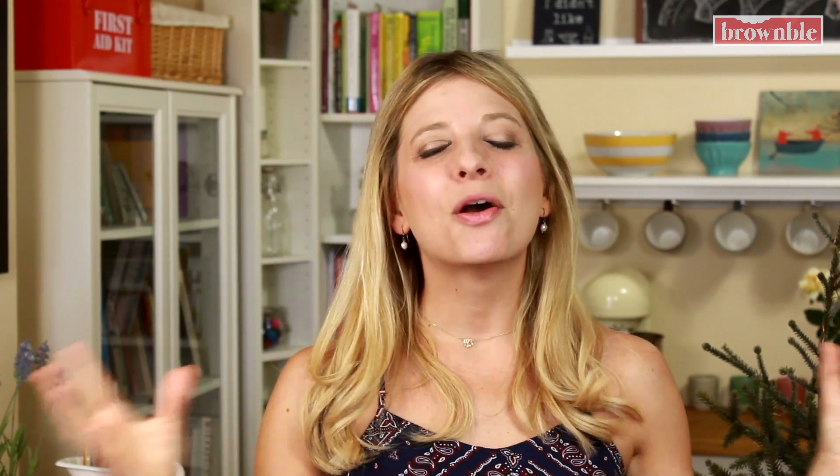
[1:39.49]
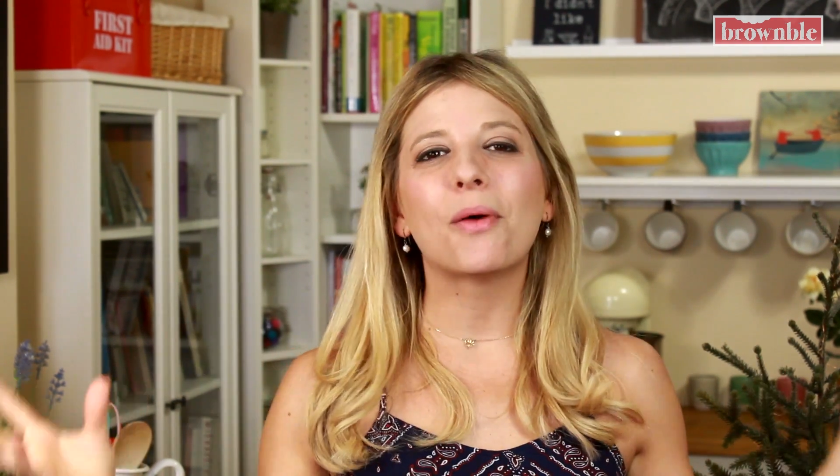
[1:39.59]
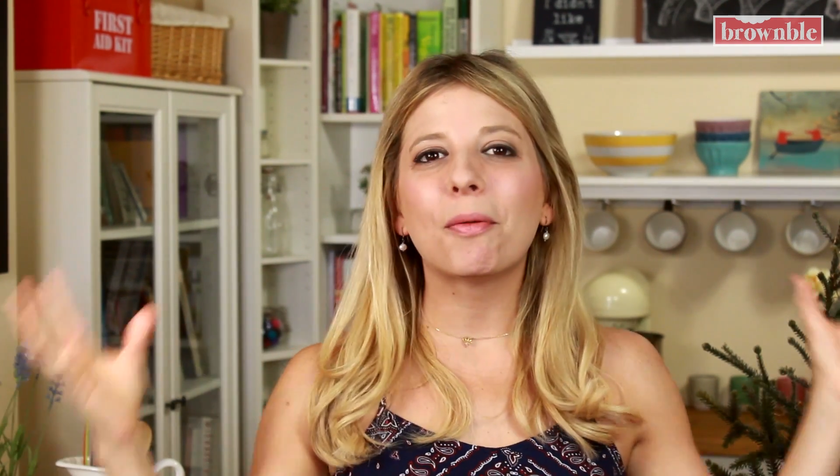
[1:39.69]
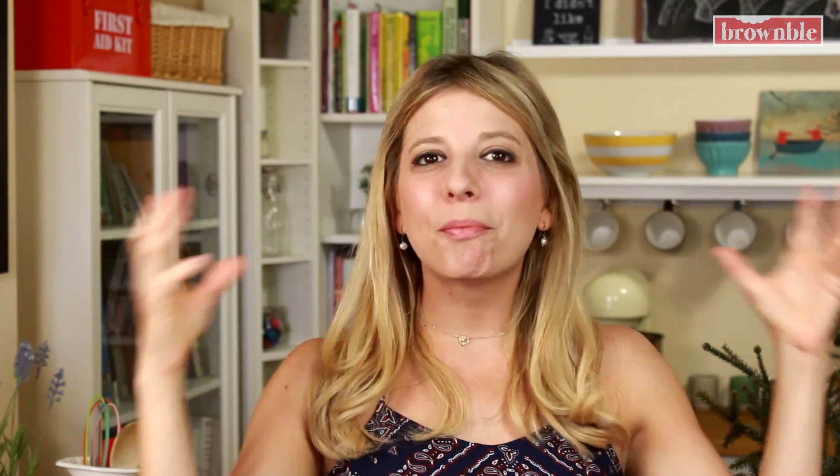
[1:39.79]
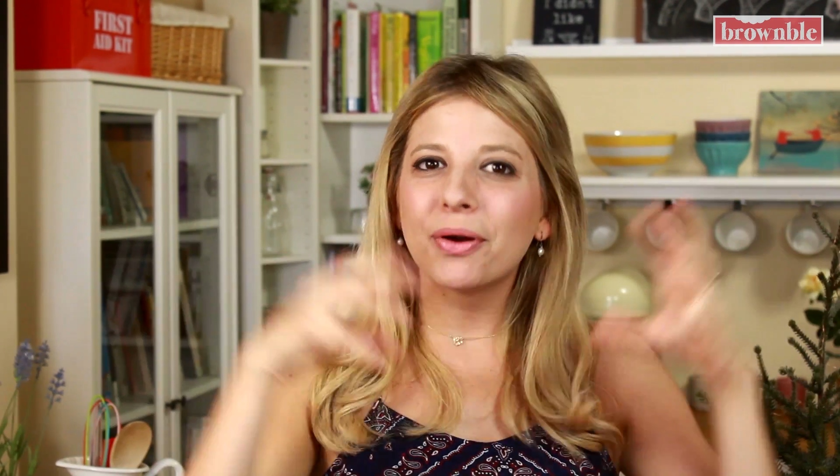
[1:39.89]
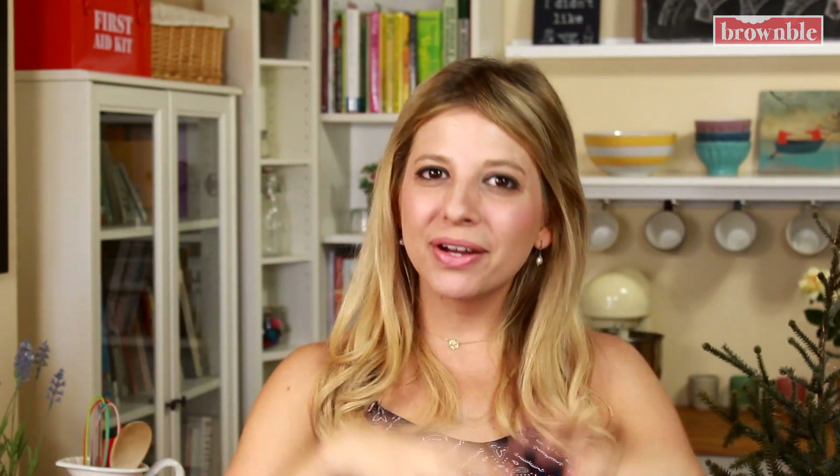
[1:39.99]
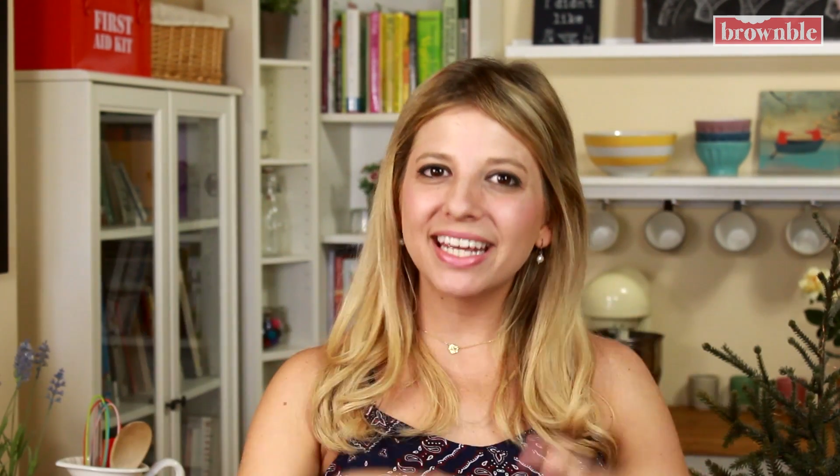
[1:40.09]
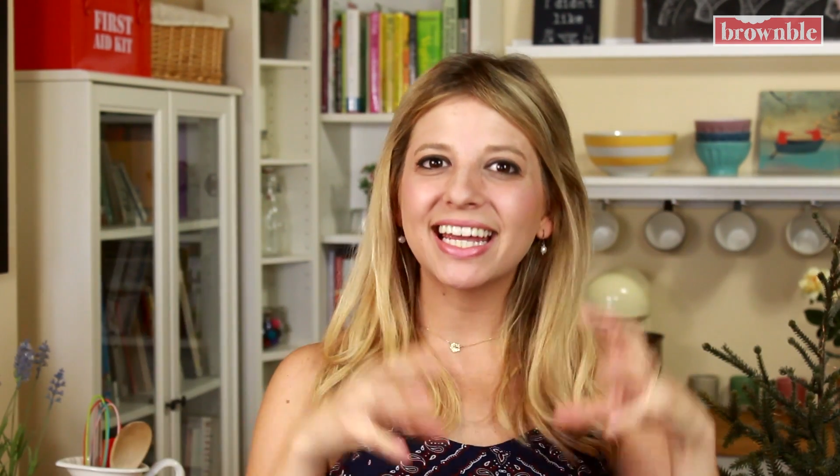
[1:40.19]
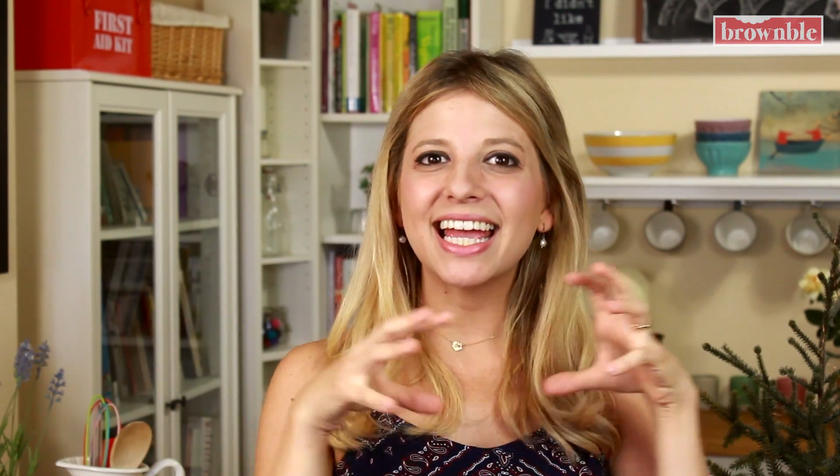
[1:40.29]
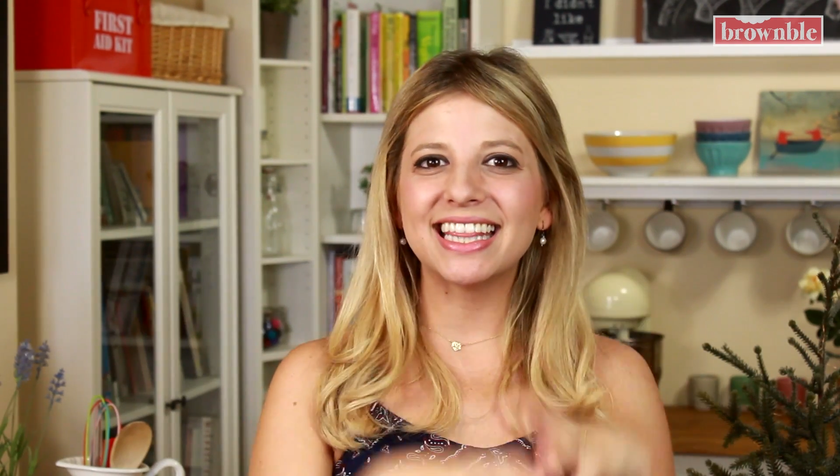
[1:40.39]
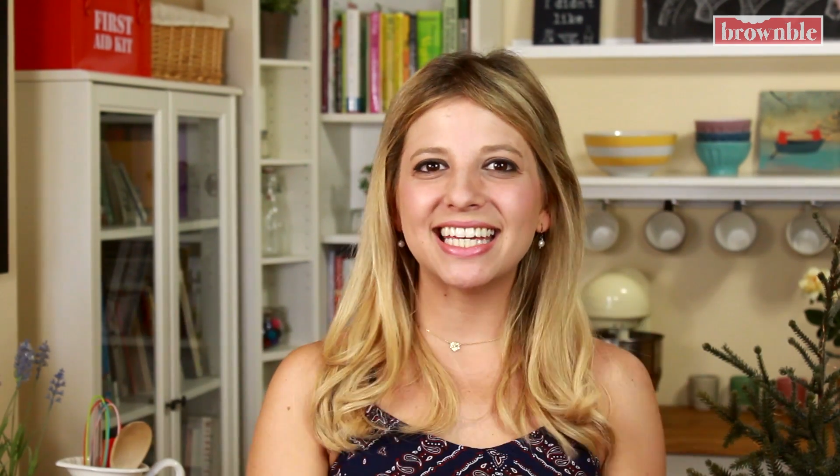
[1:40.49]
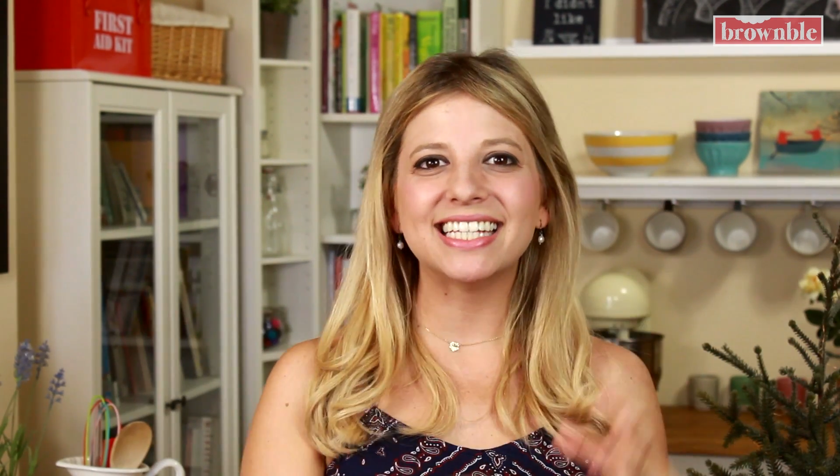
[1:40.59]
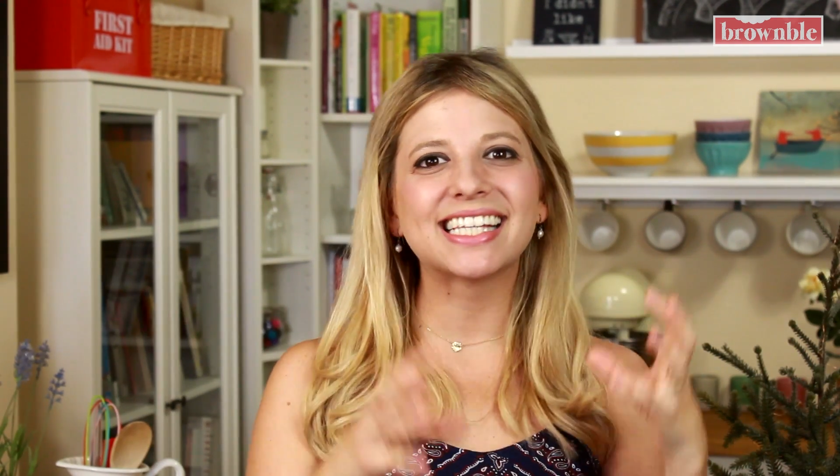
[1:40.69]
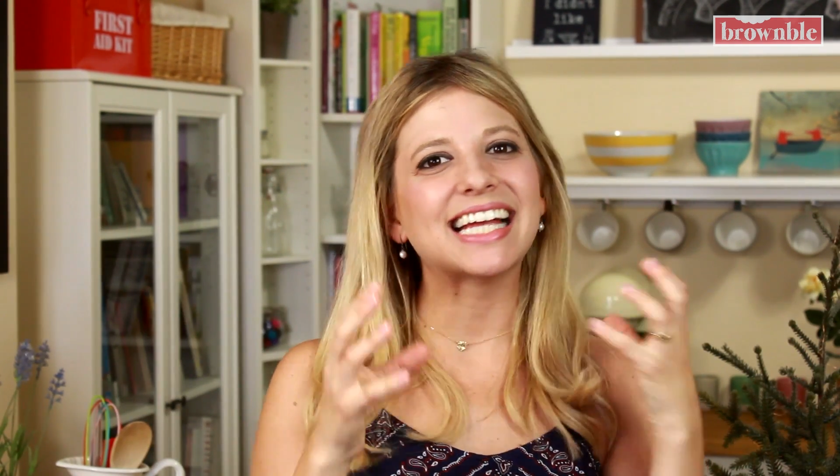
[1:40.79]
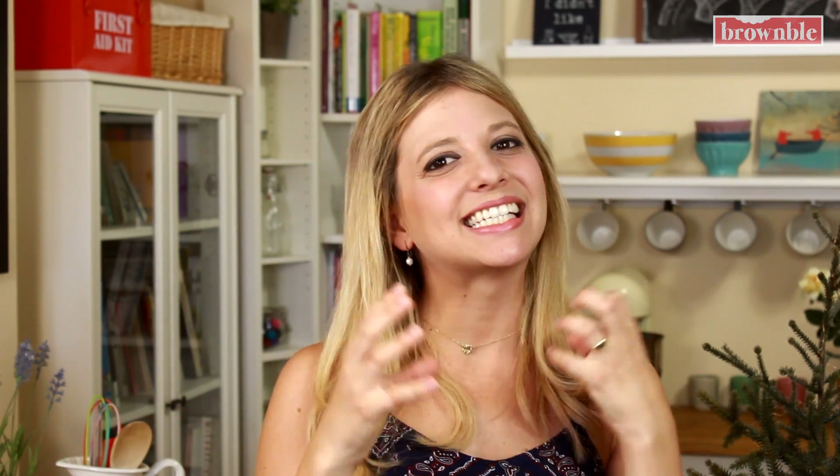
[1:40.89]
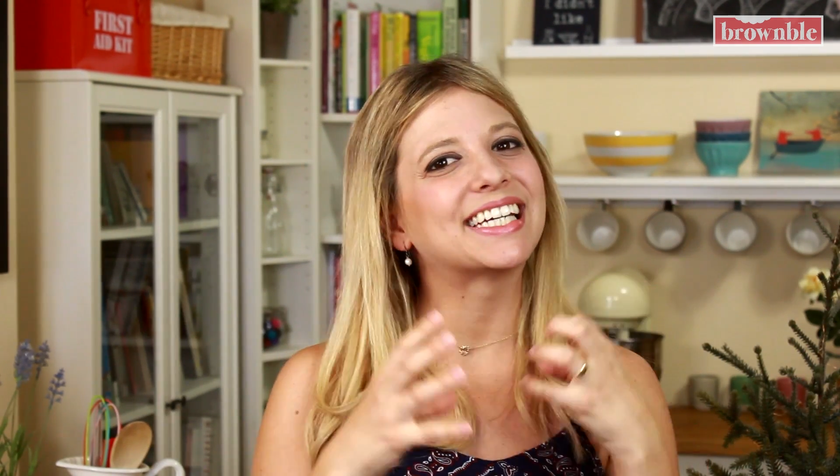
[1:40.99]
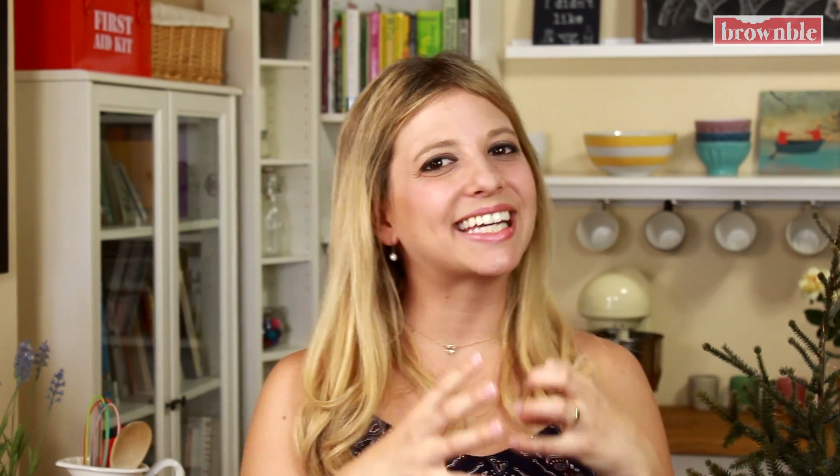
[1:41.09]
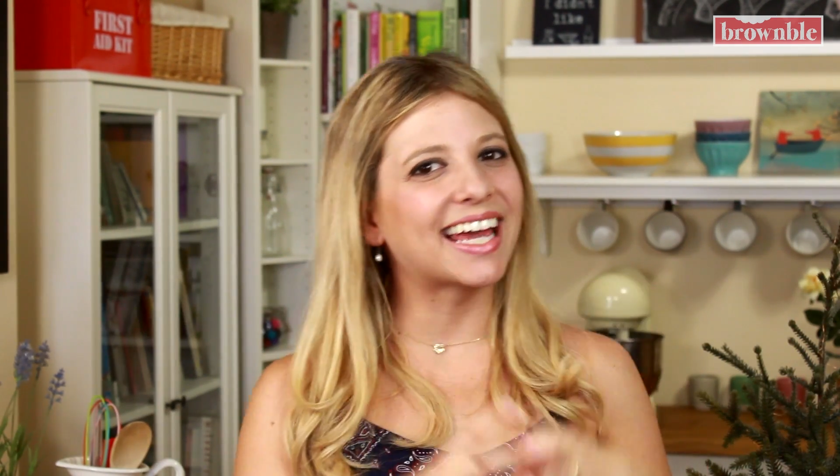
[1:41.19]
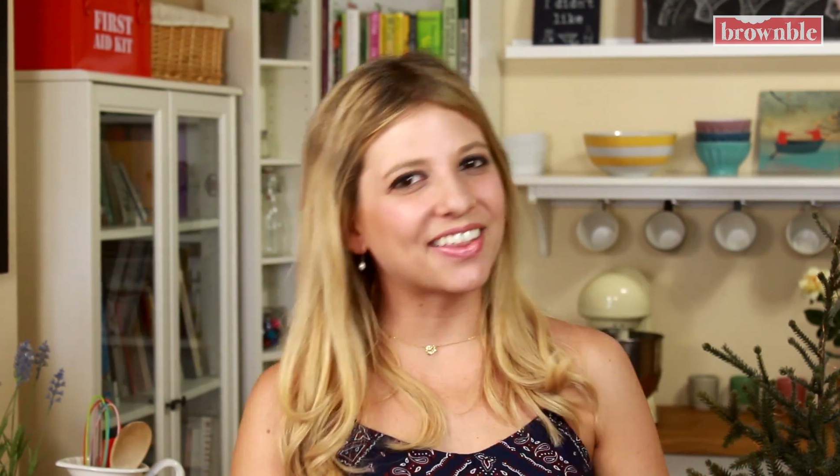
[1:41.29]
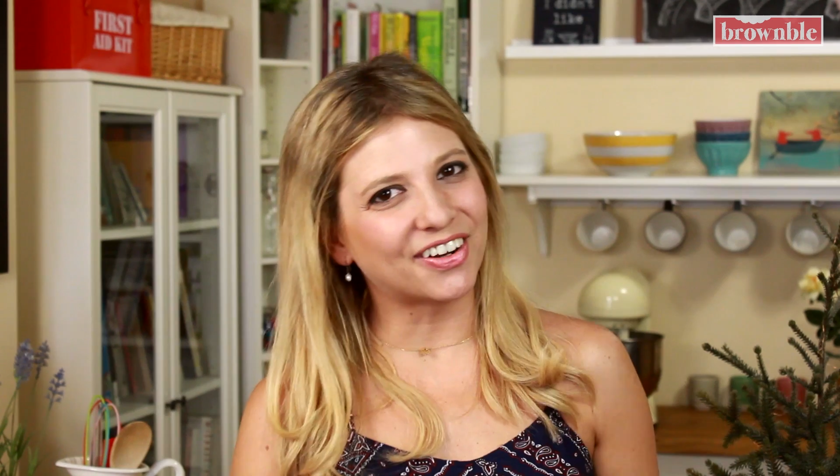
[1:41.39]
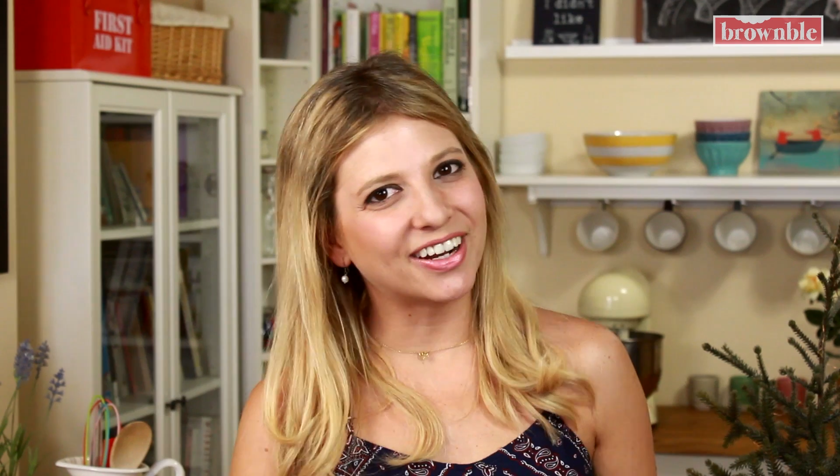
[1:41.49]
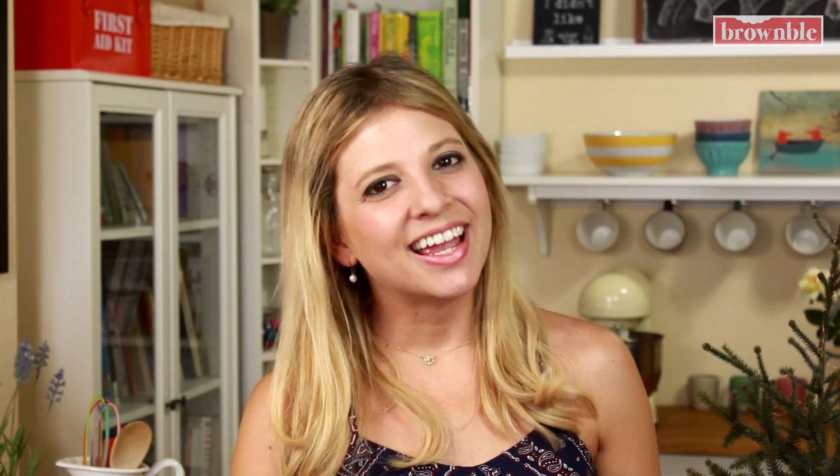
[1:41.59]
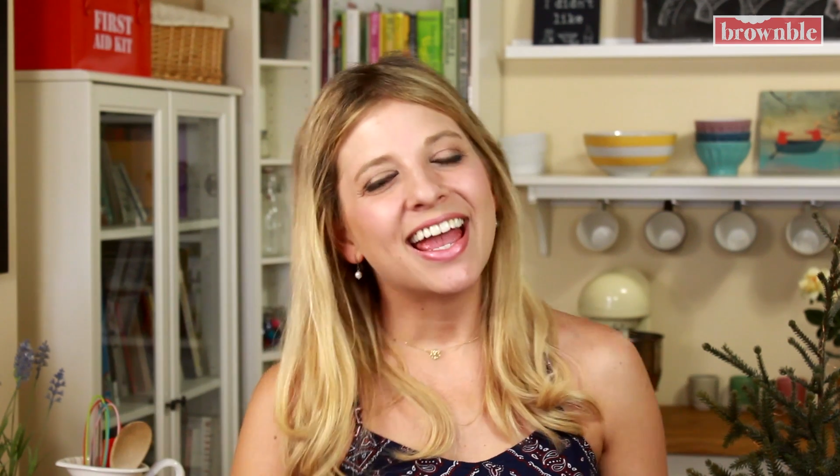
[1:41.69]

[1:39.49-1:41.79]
while putting these together.